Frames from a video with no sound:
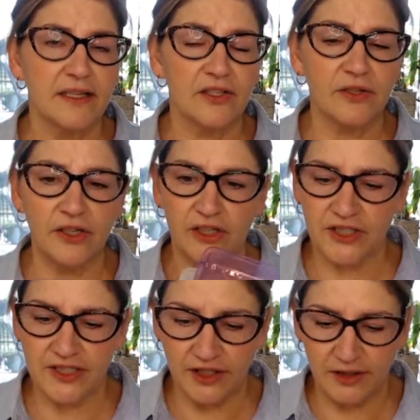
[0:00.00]
So here, I'll
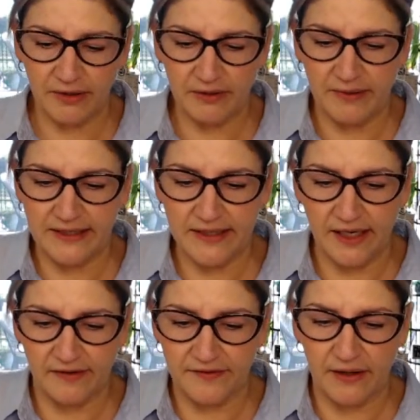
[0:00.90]
just tell you about my
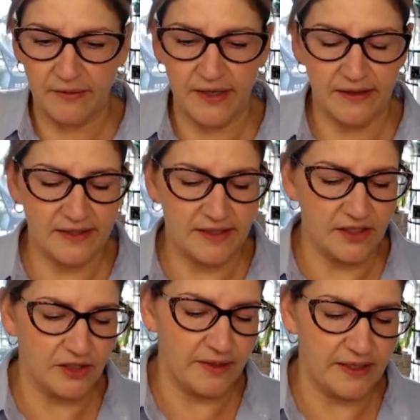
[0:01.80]
stuff. That way, this is a
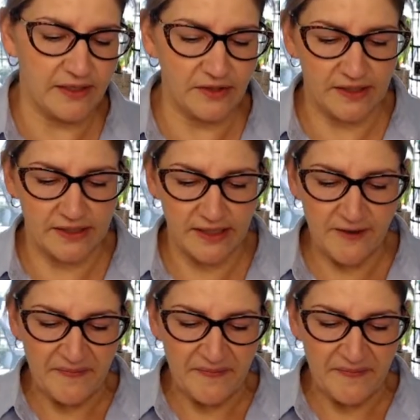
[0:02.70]
good way to do this.